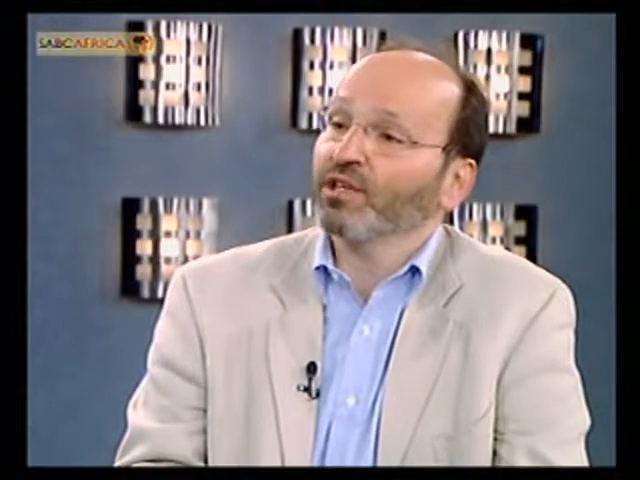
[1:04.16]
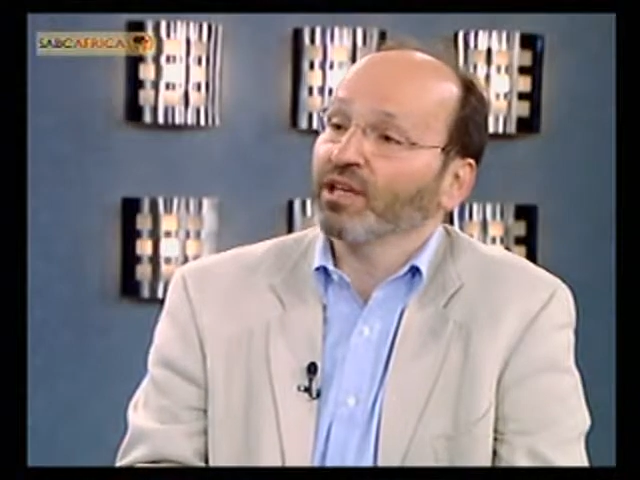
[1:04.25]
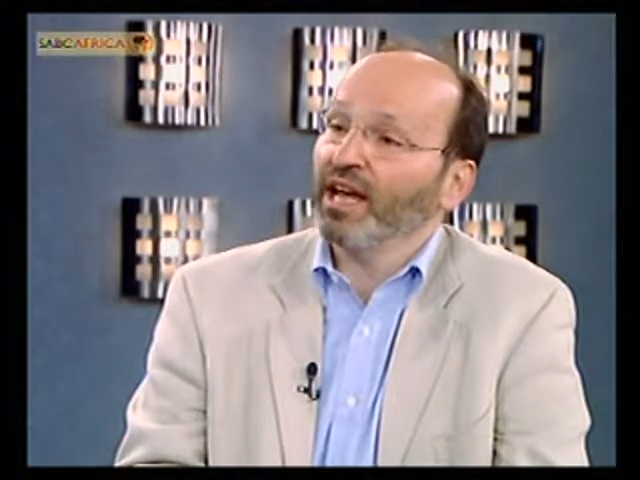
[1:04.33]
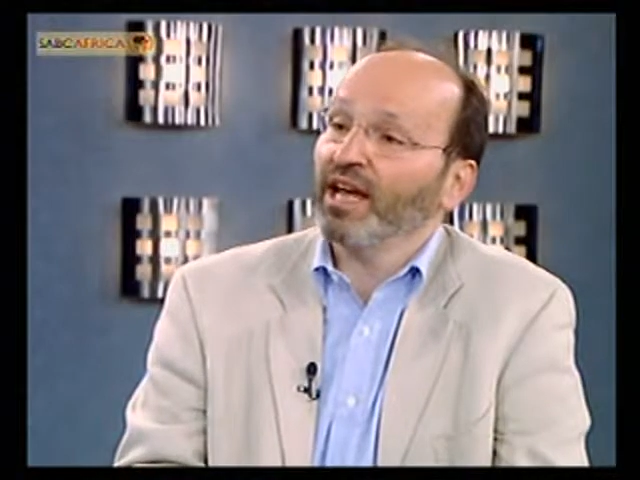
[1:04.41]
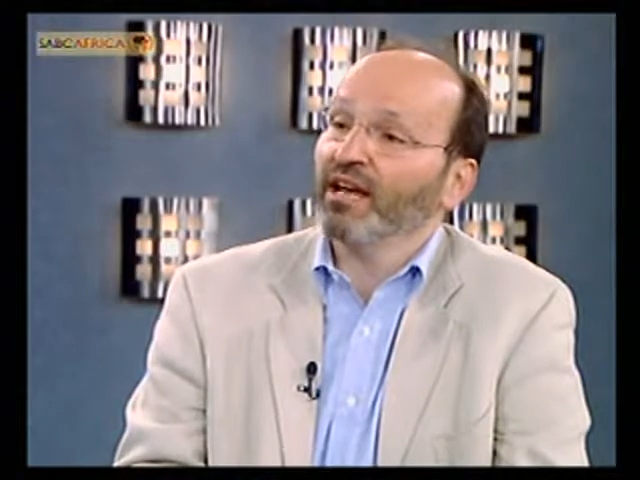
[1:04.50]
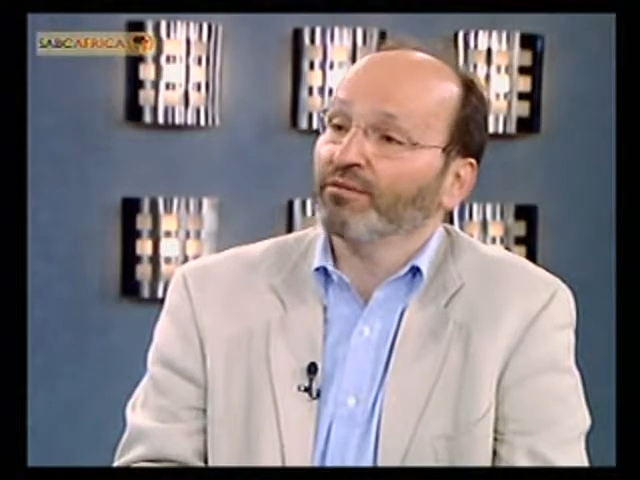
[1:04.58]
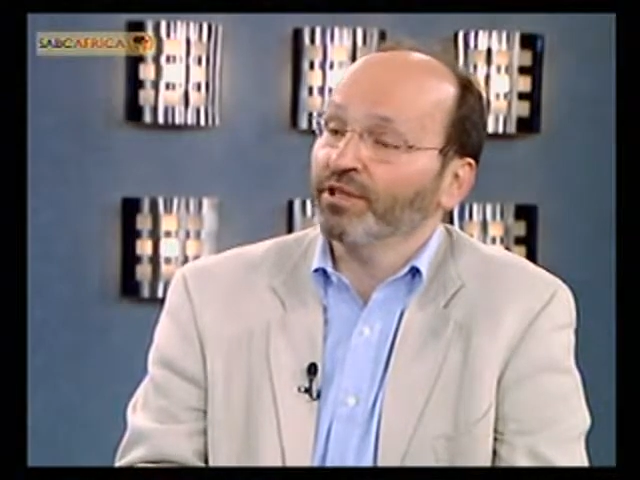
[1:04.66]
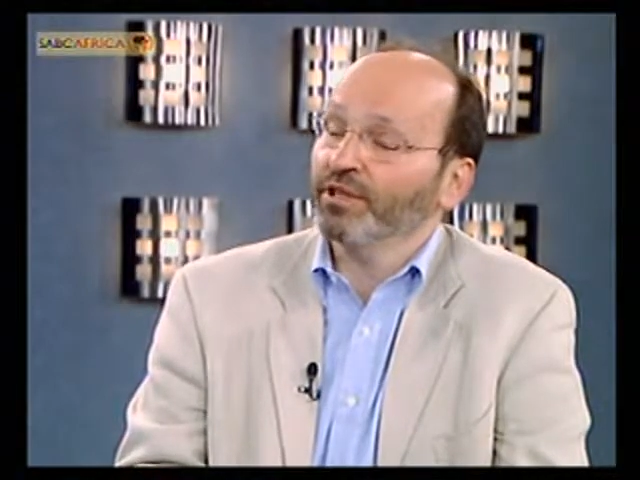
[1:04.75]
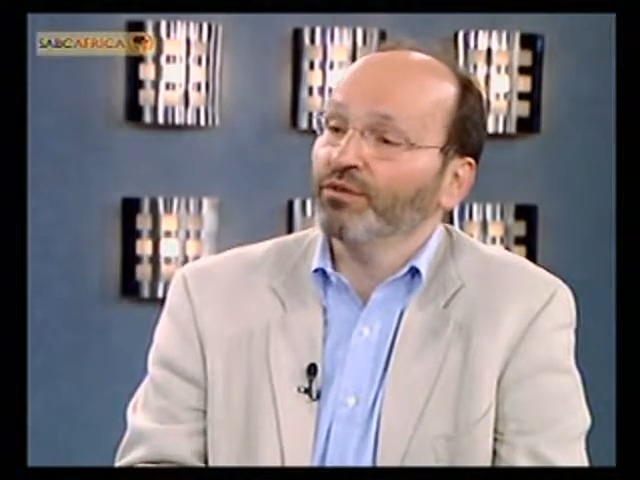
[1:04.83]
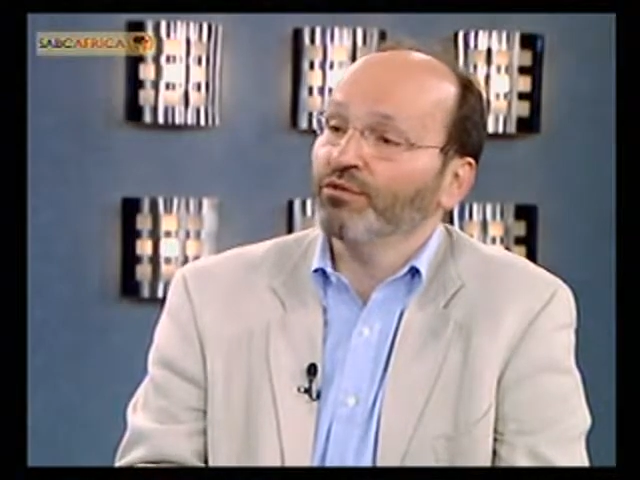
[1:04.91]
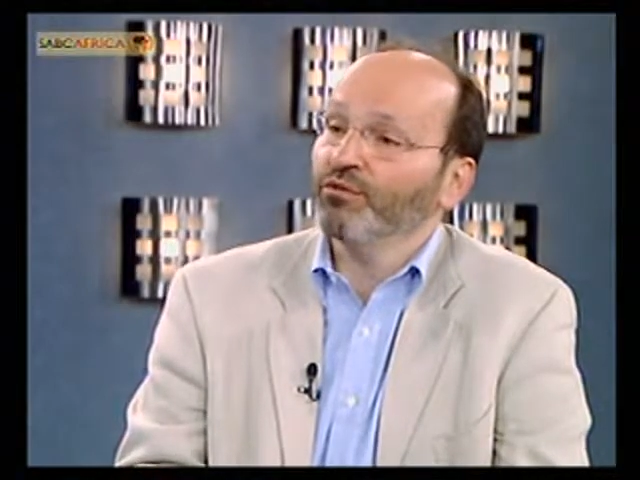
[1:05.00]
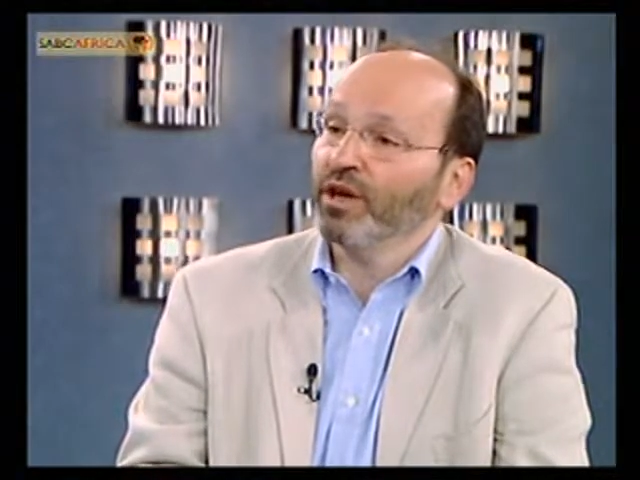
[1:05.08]
have the
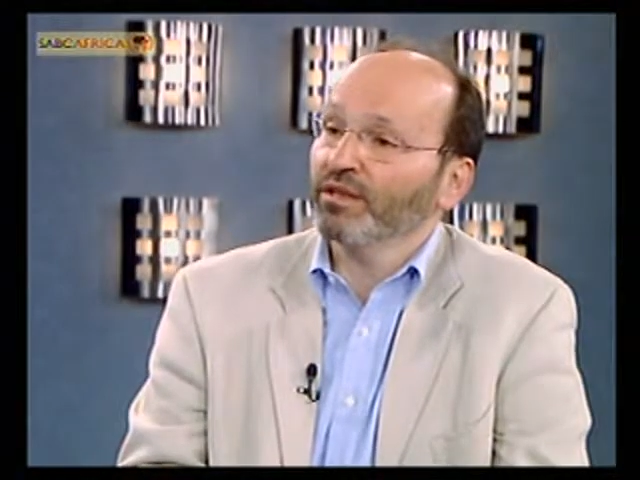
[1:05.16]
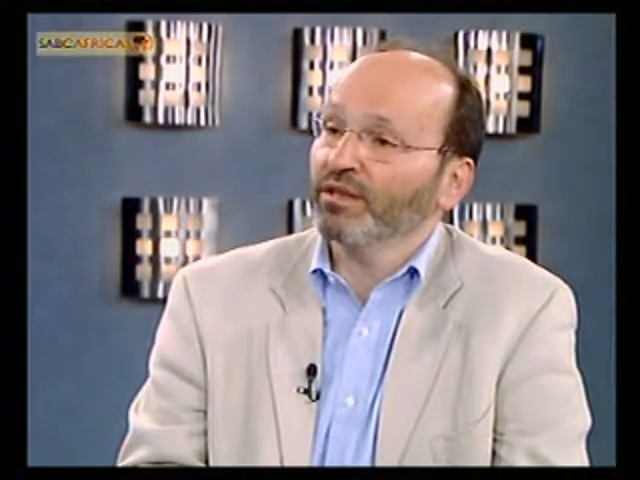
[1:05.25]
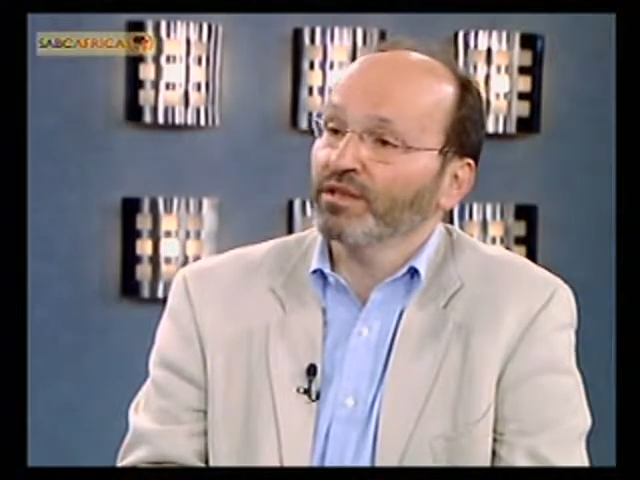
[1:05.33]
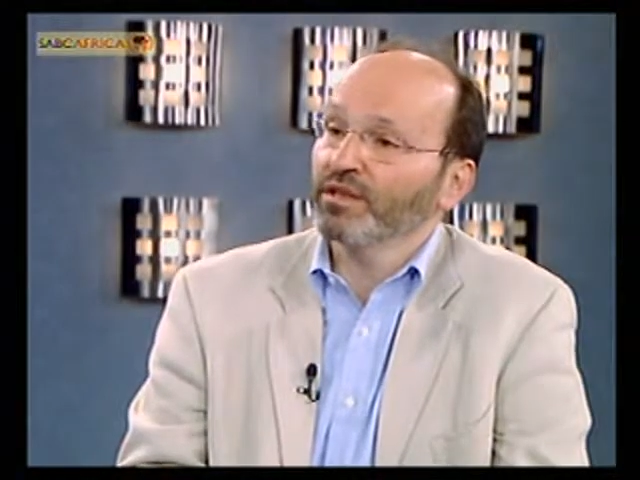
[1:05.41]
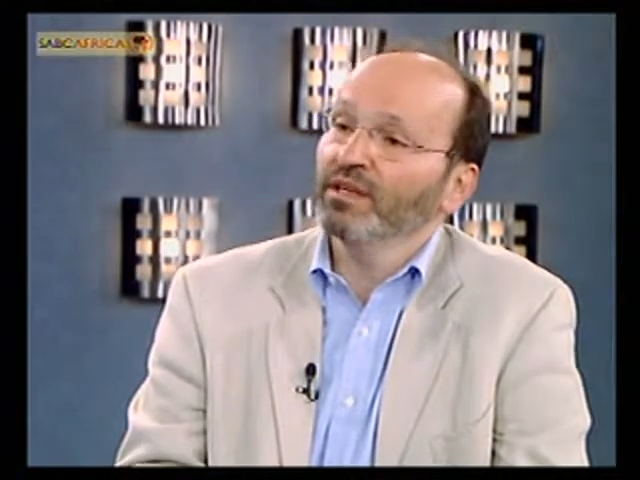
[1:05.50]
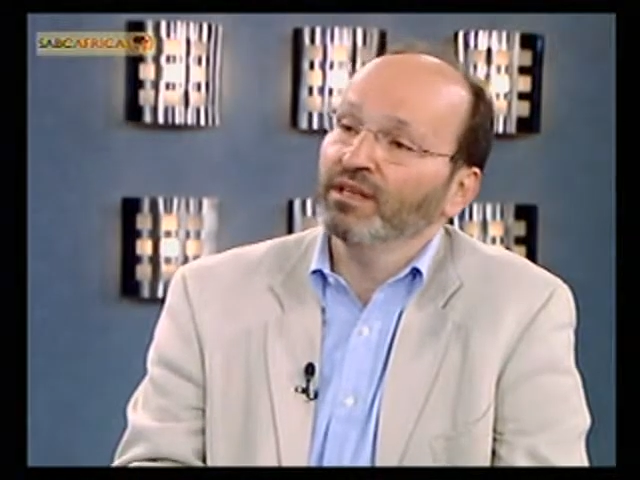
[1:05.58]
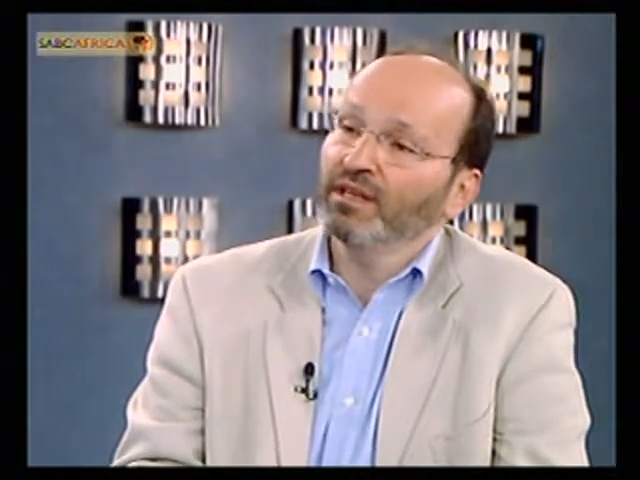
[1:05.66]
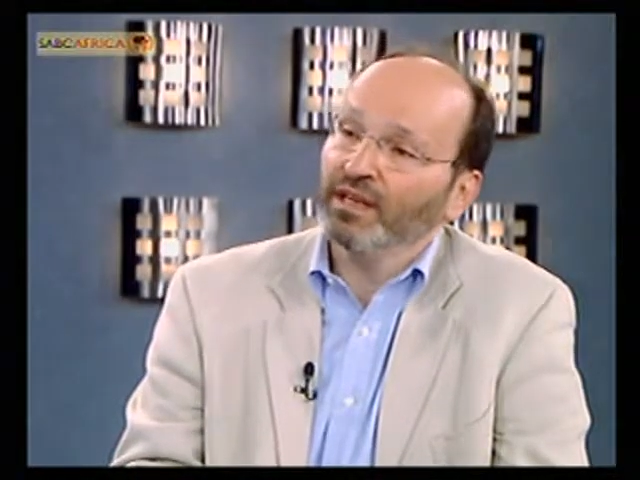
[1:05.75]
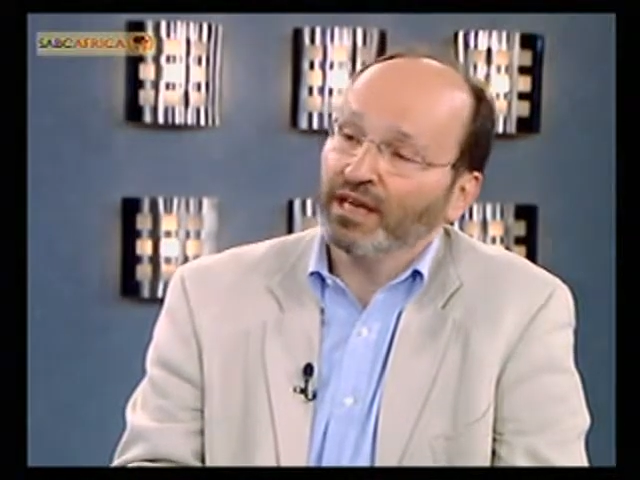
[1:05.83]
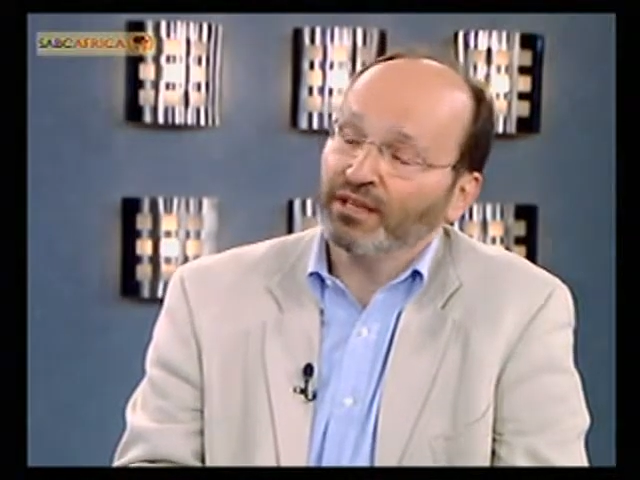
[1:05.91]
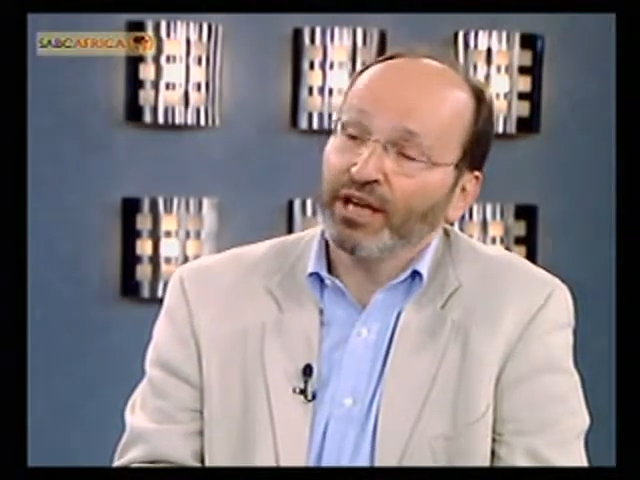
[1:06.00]
new drugs. And